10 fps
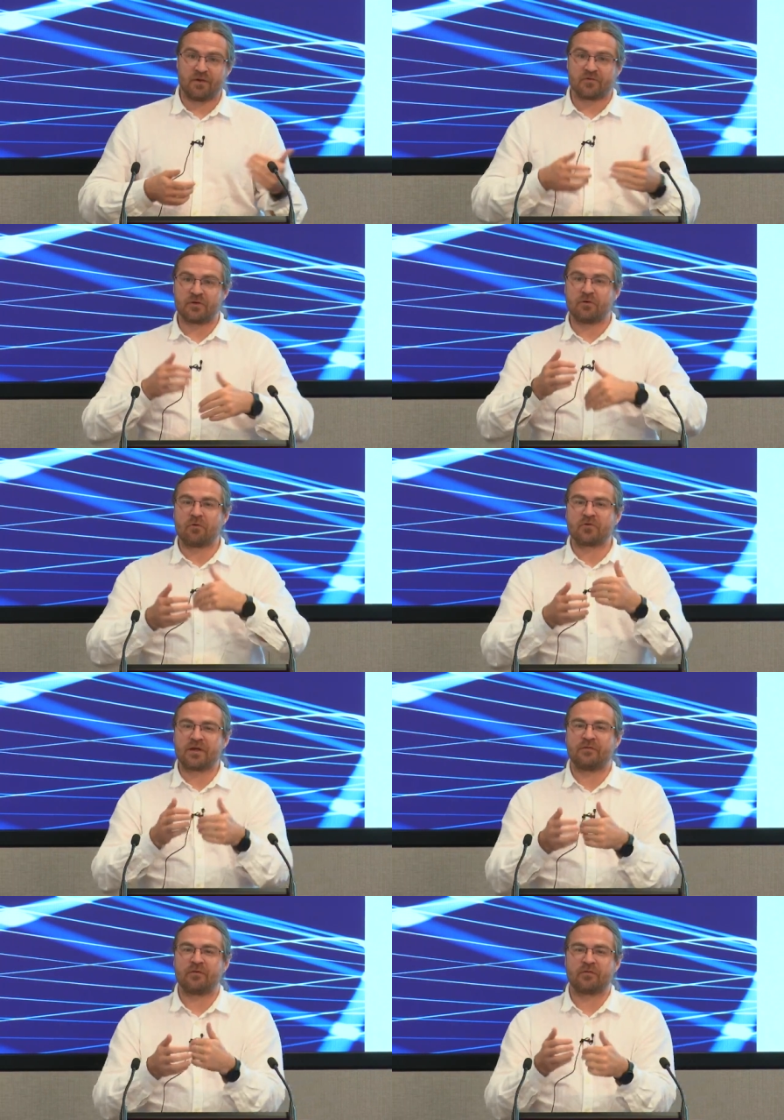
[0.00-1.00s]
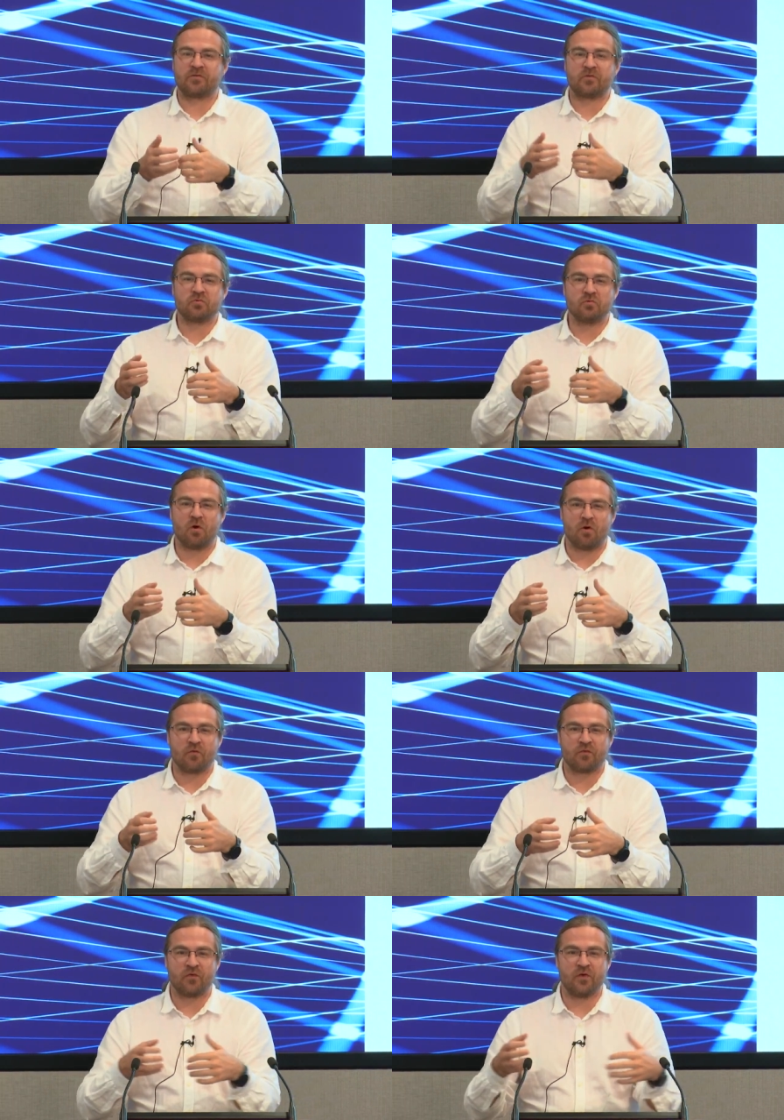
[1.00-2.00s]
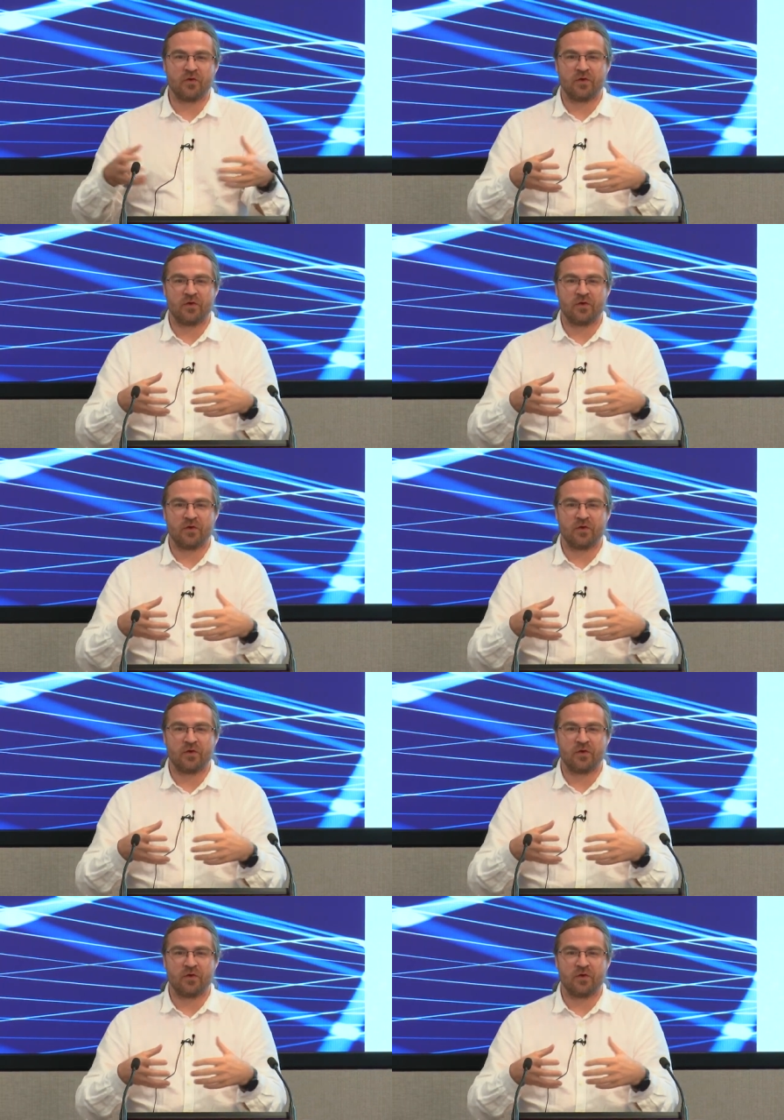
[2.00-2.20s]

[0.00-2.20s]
So you always kind of have a zoo of